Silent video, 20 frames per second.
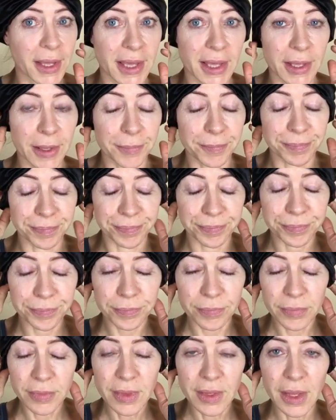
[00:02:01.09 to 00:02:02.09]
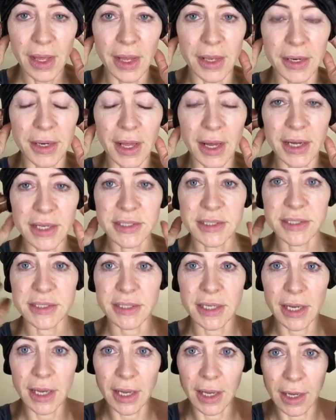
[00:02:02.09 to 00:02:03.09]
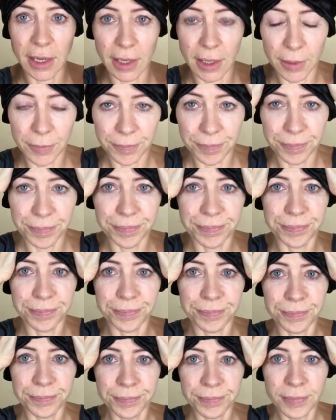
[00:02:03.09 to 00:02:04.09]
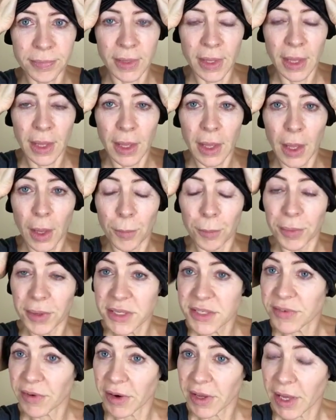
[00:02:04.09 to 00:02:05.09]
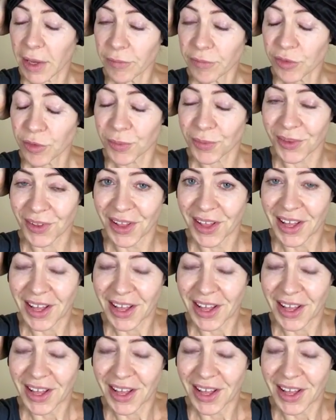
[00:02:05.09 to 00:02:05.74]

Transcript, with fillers: ear at night um, but it's very comfortable